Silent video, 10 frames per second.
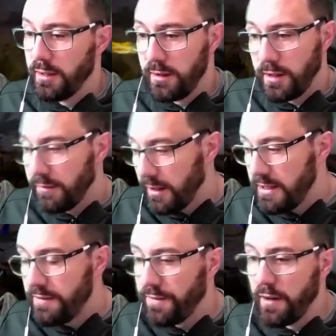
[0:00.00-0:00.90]
level
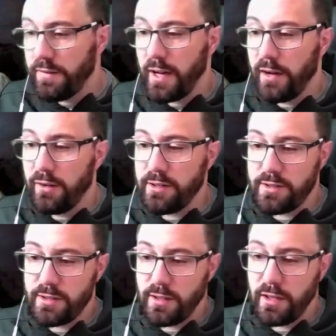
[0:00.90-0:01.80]
85
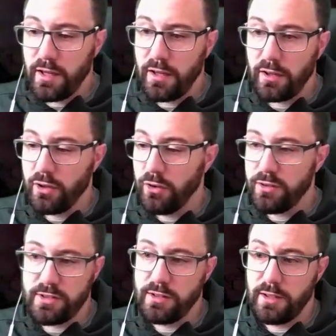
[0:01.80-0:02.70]
areas
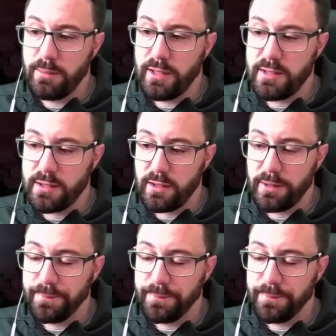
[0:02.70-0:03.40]
constantly basically.